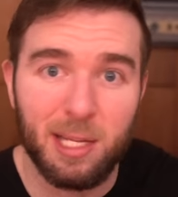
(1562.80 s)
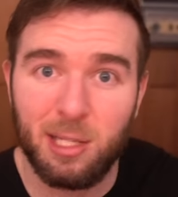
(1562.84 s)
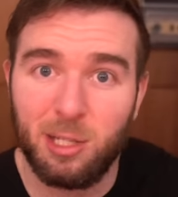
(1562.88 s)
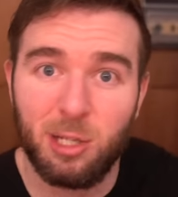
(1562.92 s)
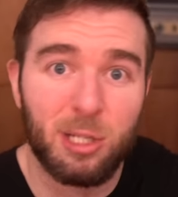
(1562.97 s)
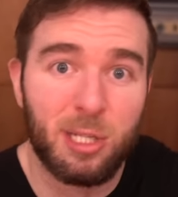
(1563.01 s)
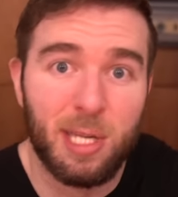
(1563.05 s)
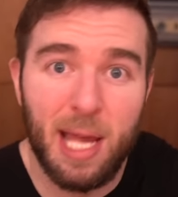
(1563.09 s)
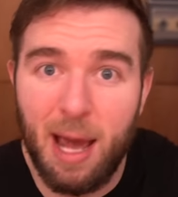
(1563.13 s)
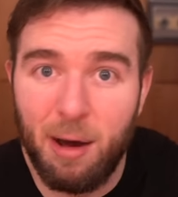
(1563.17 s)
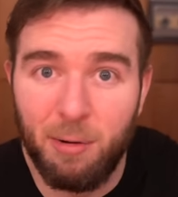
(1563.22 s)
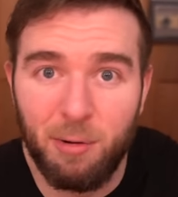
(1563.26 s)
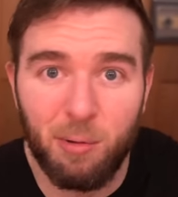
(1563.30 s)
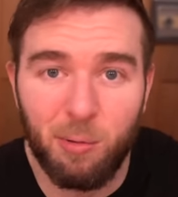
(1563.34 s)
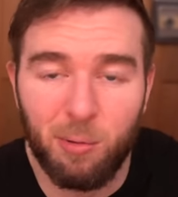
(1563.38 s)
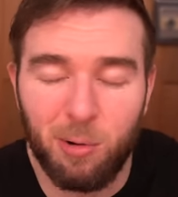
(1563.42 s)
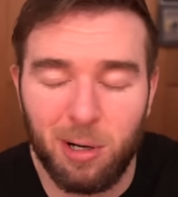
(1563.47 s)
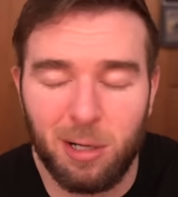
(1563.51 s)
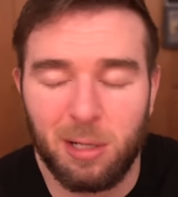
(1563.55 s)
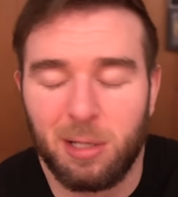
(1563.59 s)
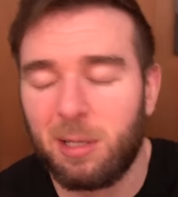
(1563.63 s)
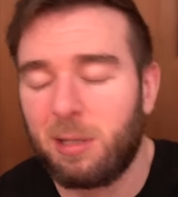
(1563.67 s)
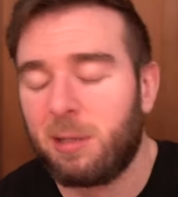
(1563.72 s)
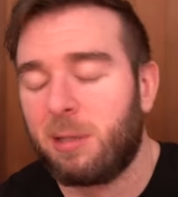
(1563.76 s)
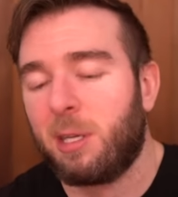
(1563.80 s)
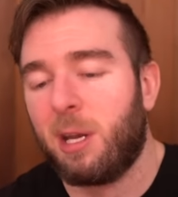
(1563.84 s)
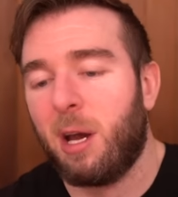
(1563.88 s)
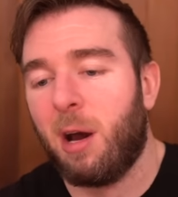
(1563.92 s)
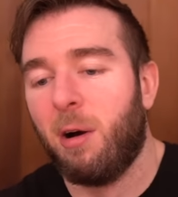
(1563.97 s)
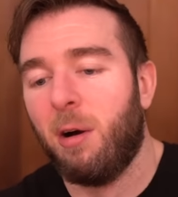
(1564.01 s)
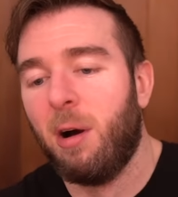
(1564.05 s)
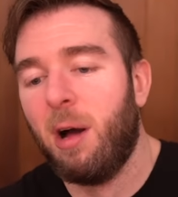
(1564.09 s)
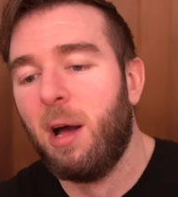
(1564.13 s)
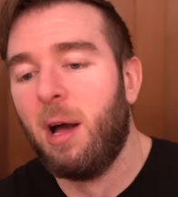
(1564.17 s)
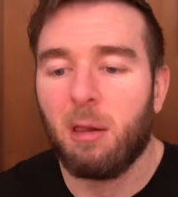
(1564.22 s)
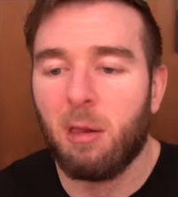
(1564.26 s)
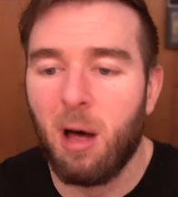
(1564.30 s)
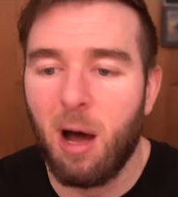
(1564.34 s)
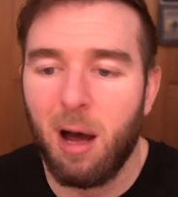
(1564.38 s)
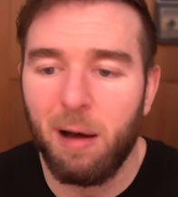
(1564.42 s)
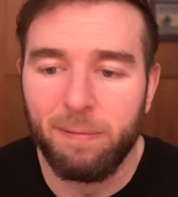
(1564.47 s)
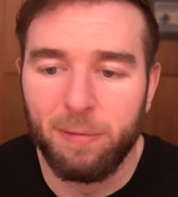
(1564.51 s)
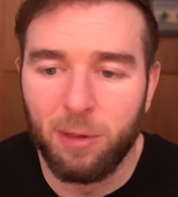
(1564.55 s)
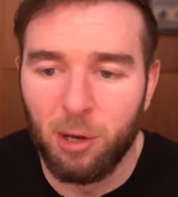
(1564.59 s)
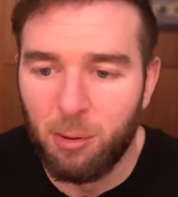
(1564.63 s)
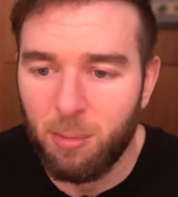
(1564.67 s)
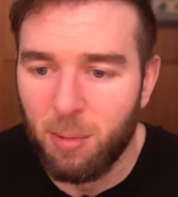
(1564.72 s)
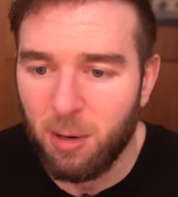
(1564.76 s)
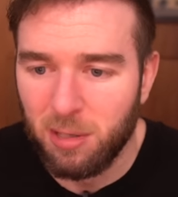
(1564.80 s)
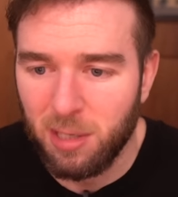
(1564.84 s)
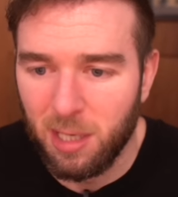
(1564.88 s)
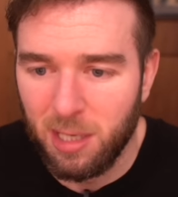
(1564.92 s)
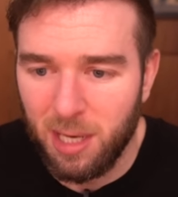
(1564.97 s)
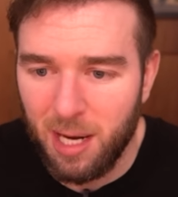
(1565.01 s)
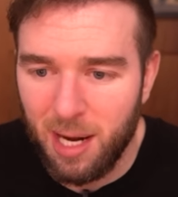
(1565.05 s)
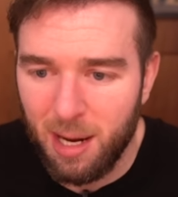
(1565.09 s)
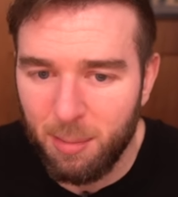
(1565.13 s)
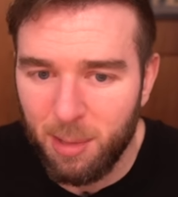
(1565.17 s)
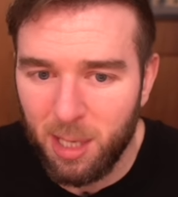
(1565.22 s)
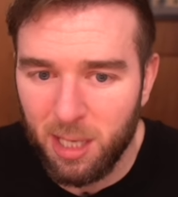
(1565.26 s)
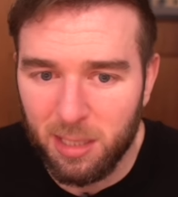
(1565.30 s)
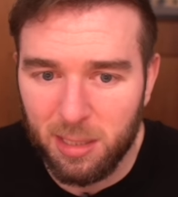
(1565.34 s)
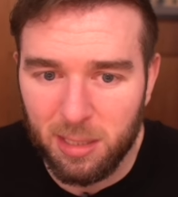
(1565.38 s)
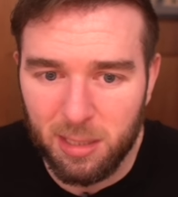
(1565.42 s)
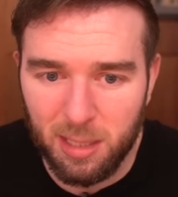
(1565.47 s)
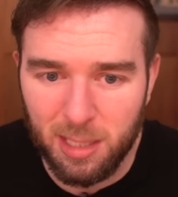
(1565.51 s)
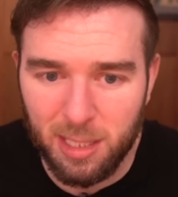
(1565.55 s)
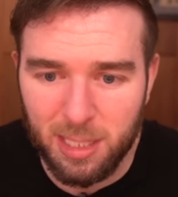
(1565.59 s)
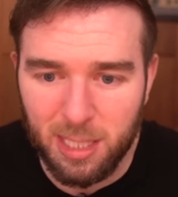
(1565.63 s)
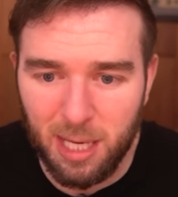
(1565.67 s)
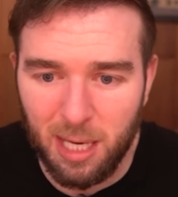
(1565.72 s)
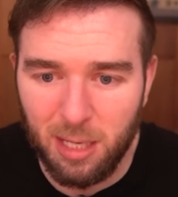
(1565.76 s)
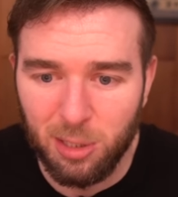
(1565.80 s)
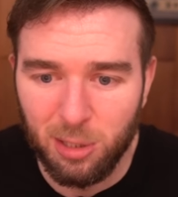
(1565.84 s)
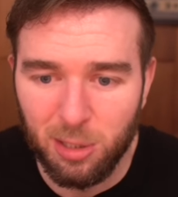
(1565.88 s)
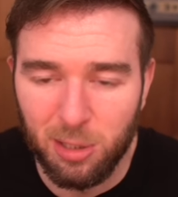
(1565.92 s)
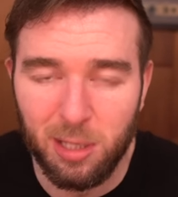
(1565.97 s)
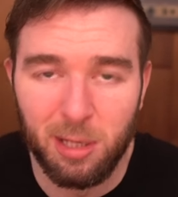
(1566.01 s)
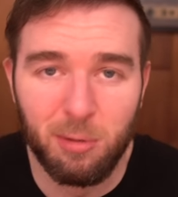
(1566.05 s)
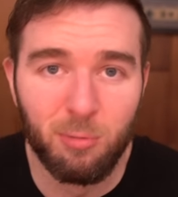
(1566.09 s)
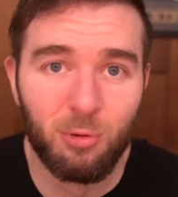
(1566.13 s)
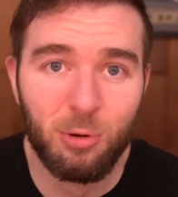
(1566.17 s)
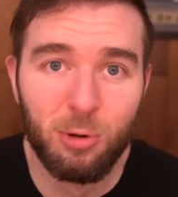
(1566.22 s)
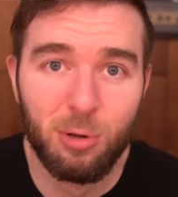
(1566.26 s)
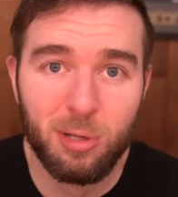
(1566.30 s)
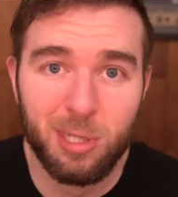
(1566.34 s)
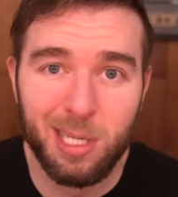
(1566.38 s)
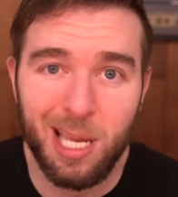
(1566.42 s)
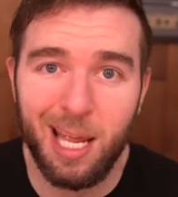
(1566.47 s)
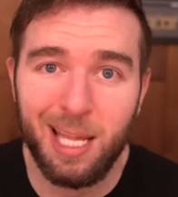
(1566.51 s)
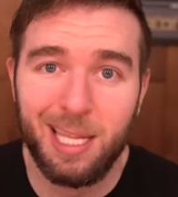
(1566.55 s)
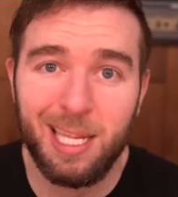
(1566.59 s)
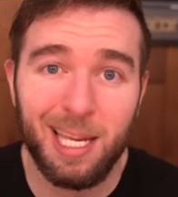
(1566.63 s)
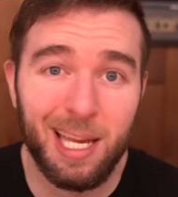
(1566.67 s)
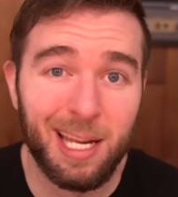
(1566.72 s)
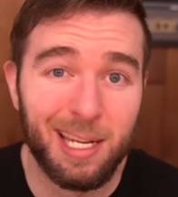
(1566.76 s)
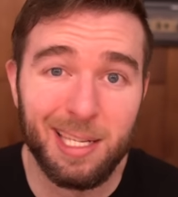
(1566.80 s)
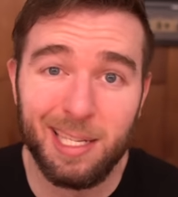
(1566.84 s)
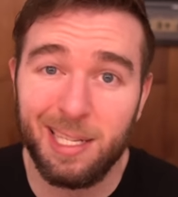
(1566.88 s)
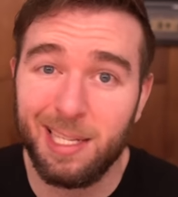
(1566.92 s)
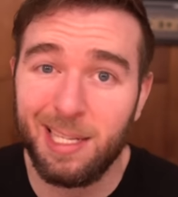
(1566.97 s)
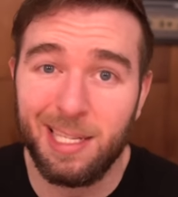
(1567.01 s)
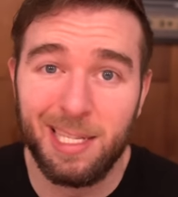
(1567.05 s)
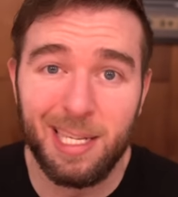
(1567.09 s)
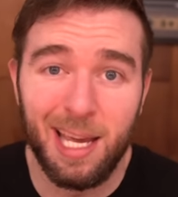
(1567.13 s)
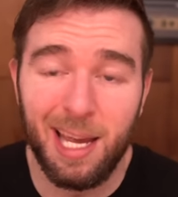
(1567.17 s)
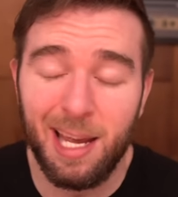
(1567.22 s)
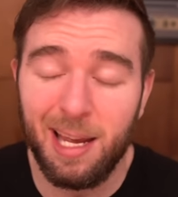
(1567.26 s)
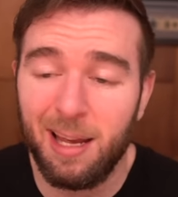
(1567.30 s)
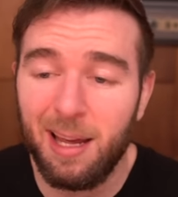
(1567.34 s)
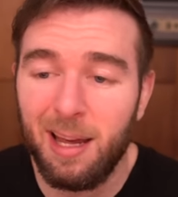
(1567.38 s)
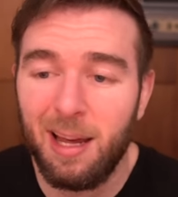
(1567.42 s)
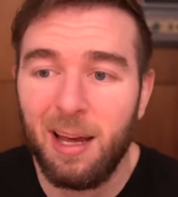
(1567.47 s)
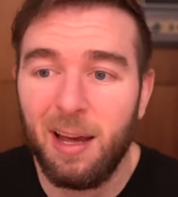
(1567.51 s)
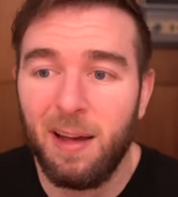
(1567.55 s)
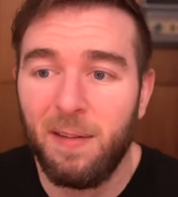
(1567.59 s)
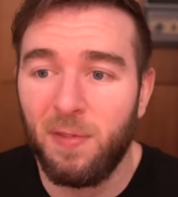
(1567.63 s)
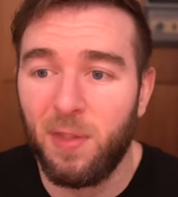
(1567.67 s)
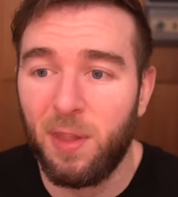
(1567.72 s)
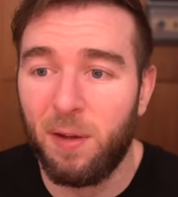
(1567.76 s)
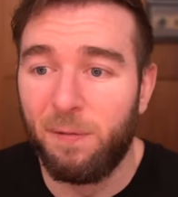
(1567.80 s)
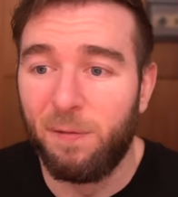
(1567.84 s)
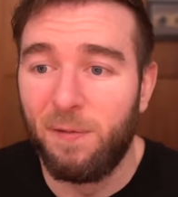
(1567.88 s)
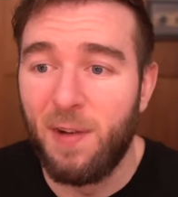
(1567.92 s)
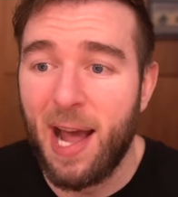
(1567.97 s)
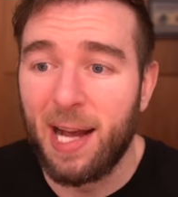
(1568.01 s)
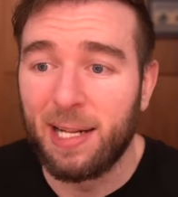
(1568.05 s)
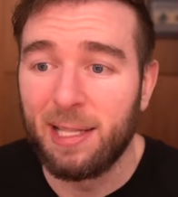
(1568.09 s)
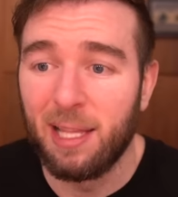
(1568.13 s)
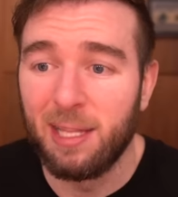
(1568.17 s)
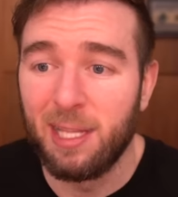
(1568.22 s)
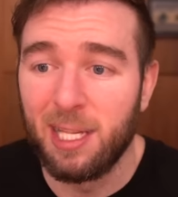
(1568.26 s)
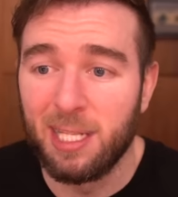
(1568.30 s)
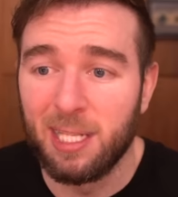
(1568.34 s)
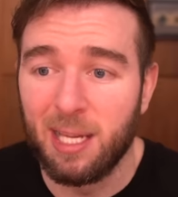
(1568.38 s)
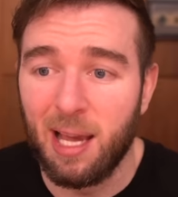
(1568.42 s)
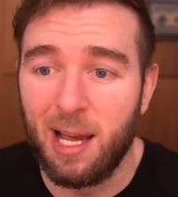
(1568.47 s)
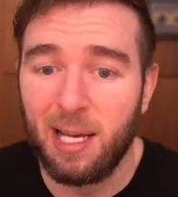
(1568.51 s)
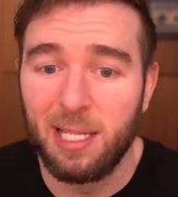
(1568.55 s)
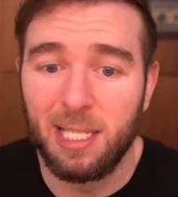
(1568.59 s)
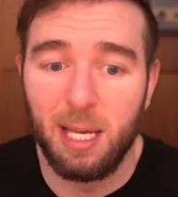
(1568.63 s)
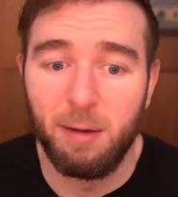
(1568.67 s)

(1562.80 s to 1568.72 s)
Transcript: That's just how it works. So, law of thermodynamics essentially rules at the end of the day. The fact that this guy